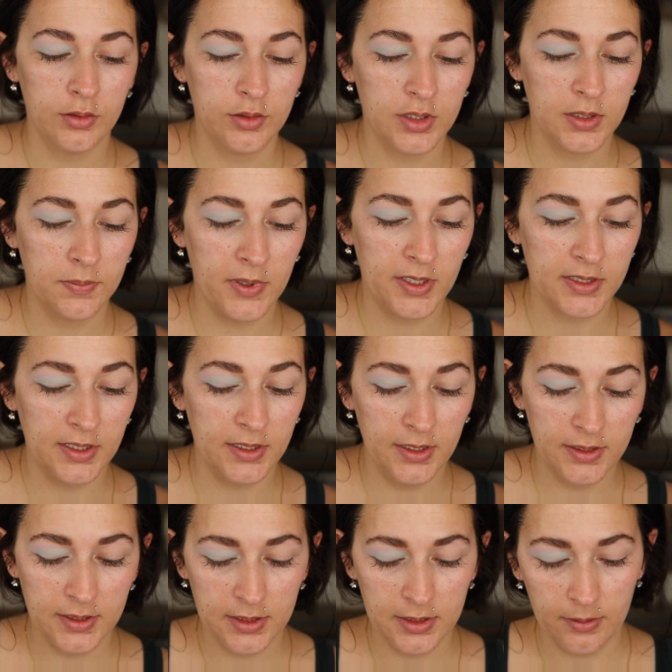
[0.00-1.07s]
just because I
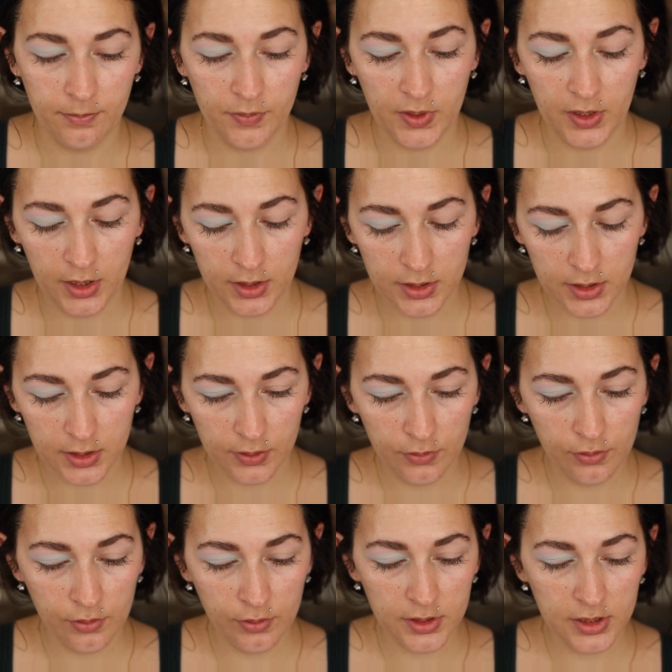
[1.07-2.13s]
need something
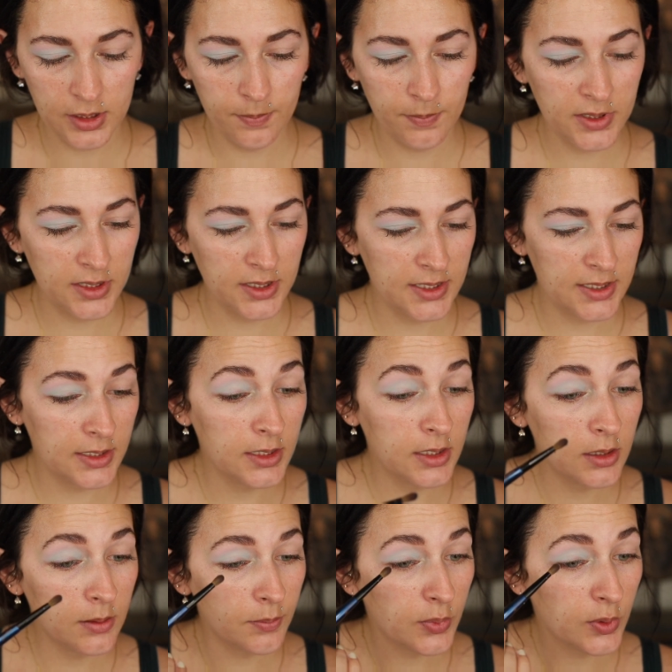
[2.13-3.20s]
to deepen this
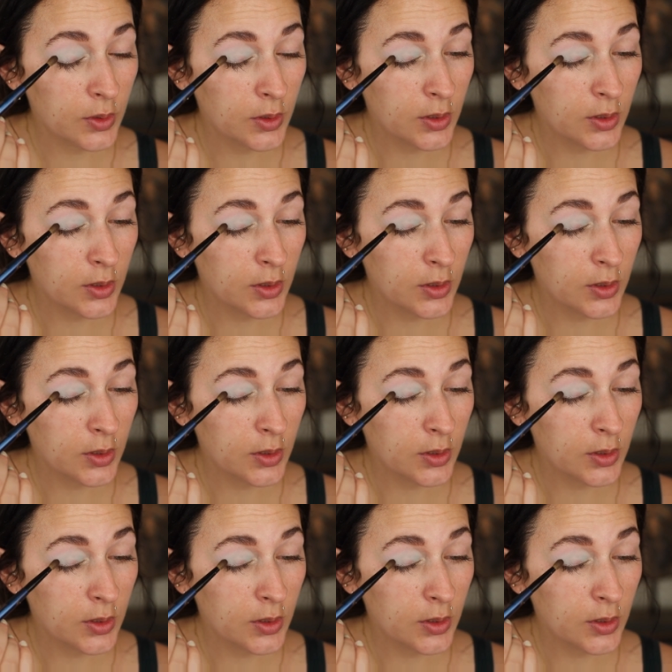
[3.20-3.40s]
up.